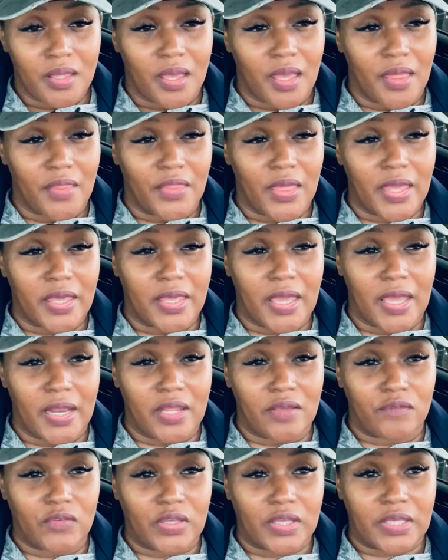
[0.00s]
And they
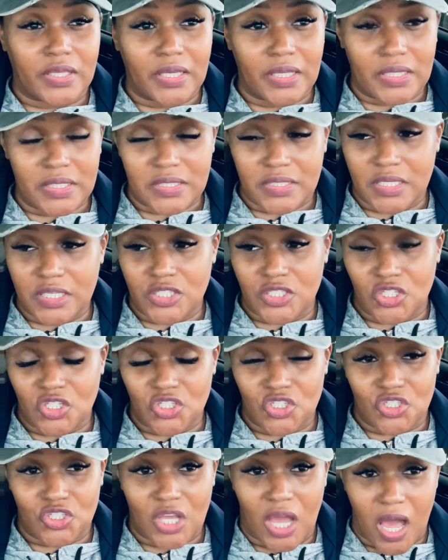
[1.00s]
can't even get a
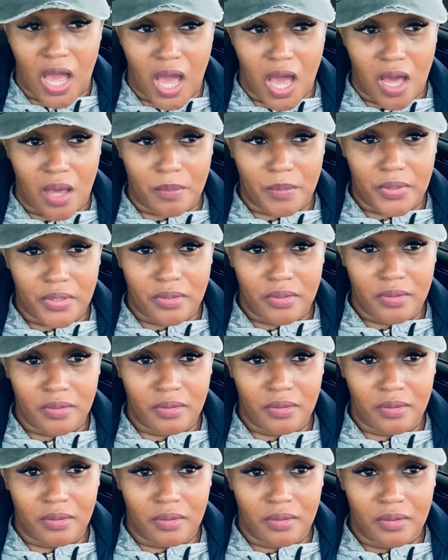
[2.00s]
decent job.
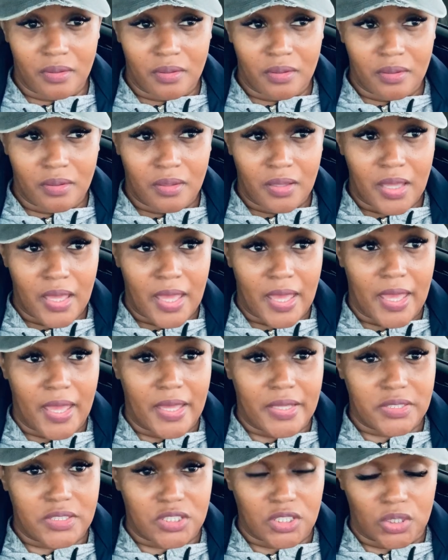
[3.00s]

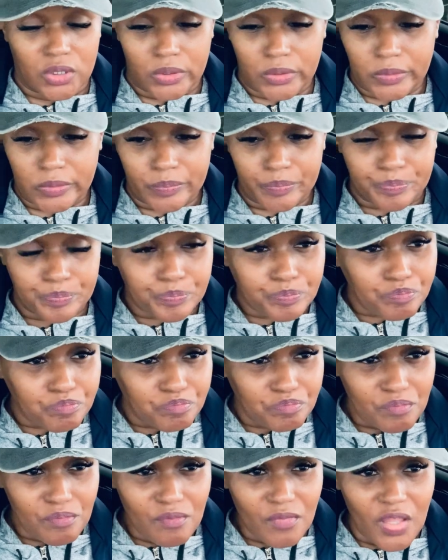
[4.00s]
And so
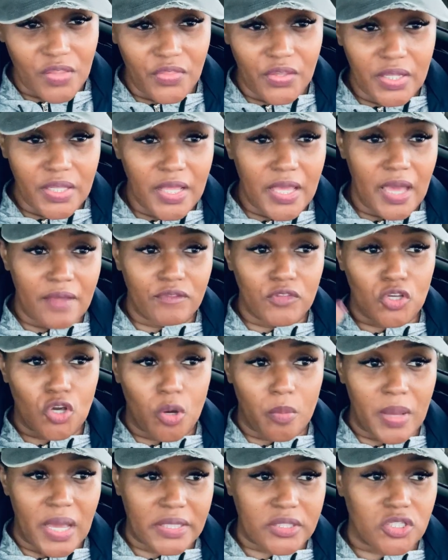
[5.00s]
then they have to
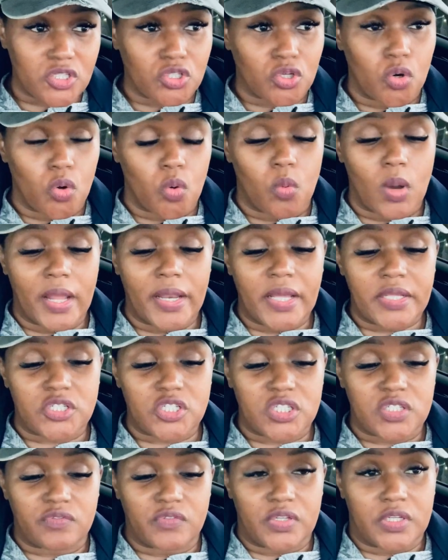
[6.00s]
go back to school. Why not
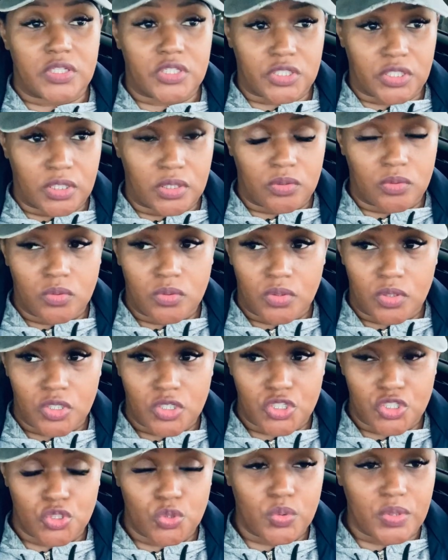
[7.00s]
just finish it
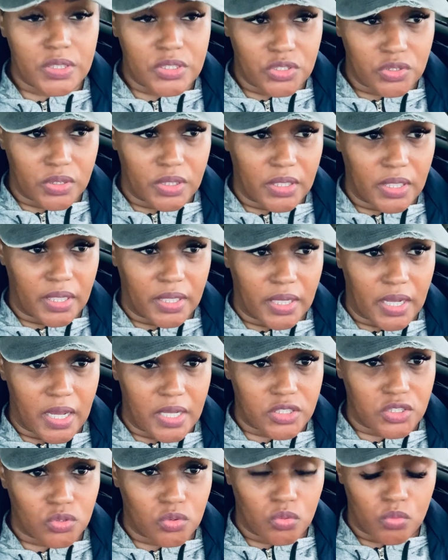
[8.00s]
as soon as you get out of
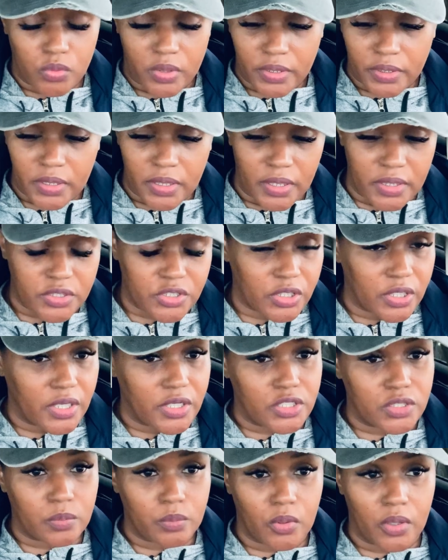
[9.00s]
high school, get that
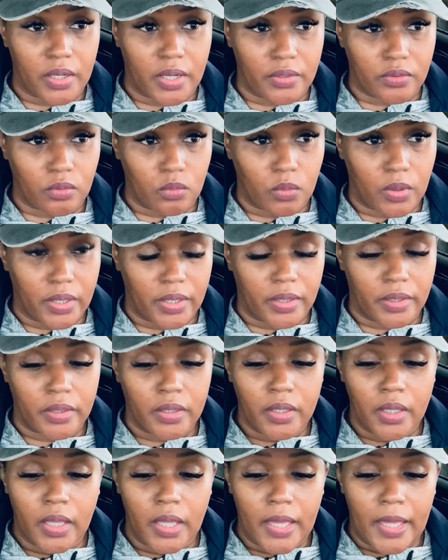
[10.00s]
education part out the way,
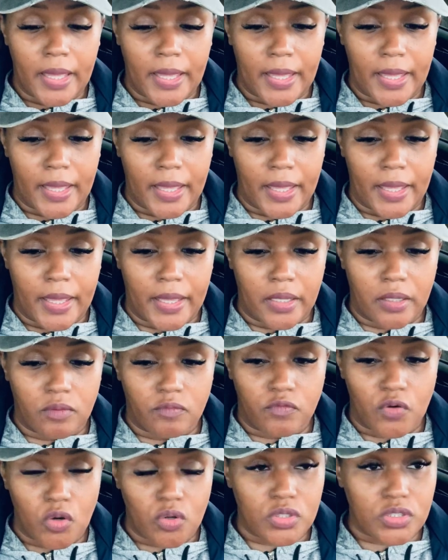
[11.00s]

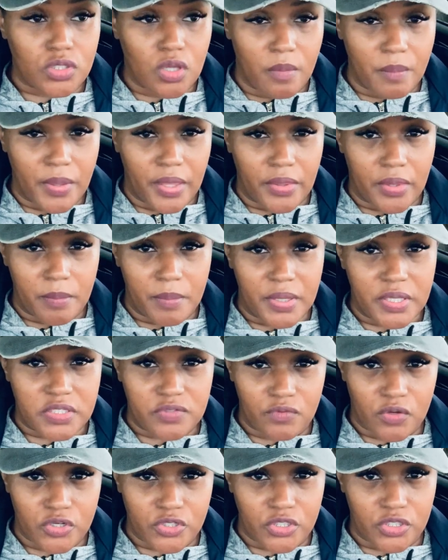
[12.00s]
and focus on being the
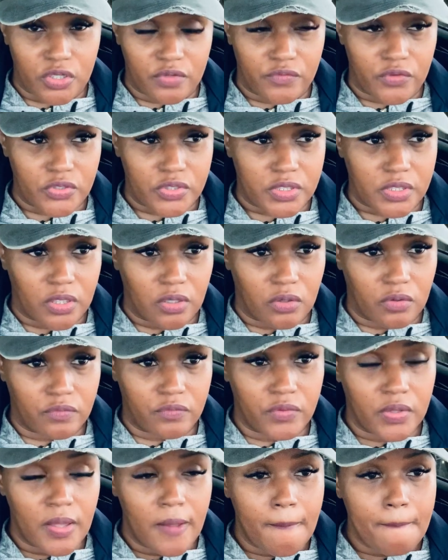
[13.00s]
best version of yourself.
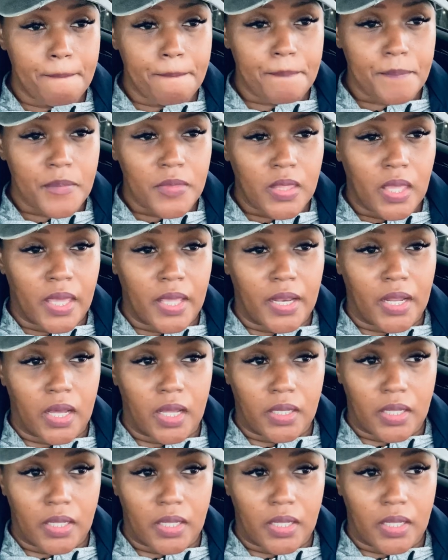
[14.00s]
And